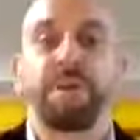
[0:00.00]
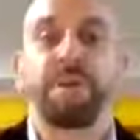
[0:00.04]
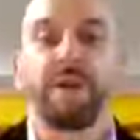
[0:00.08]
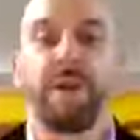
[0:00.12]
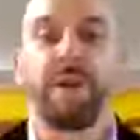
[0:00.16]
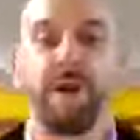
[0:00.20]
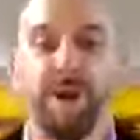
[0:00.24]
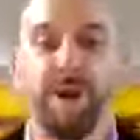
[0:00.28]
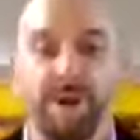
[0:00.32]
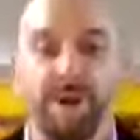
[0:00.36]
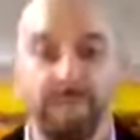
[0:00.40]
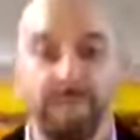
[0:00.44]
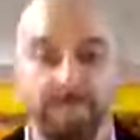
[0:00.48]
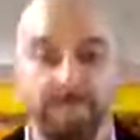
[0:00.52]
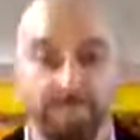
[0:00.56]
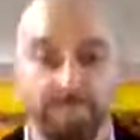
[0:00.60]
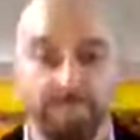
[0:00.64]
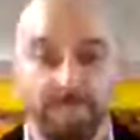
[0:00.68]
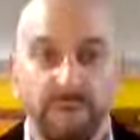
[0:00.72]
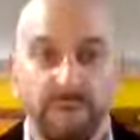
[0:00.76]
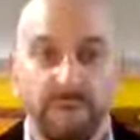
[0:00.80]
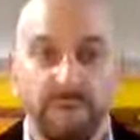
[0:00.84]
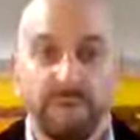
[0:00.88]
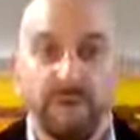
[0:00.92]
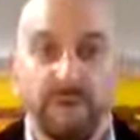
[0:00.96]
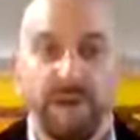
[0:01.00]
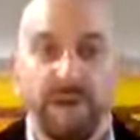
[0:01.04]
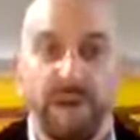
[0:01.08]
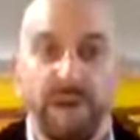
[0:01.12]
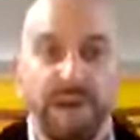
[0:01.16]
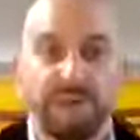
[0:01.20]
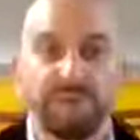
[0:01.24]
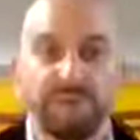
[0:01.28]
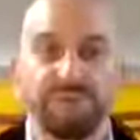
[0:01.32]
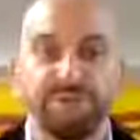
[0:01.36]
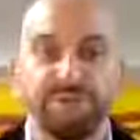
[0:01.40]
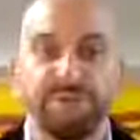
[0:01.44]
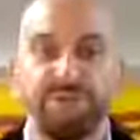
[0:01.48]
But I
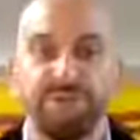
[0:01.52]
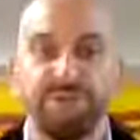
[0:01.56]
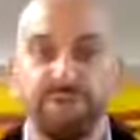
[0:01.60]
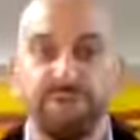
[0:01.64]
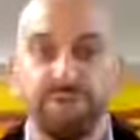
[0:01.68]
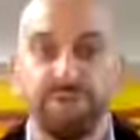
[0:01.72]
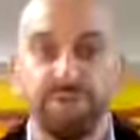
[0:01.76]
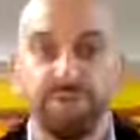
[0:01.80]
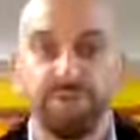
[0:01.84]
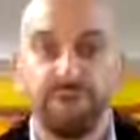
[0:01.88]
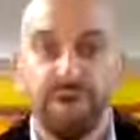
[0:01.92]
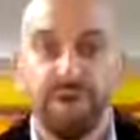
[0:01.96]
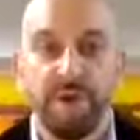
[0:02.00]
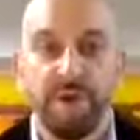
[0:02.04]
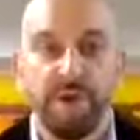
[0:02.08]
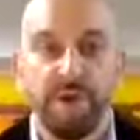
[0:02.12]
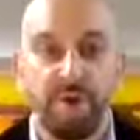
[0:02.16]
assure you,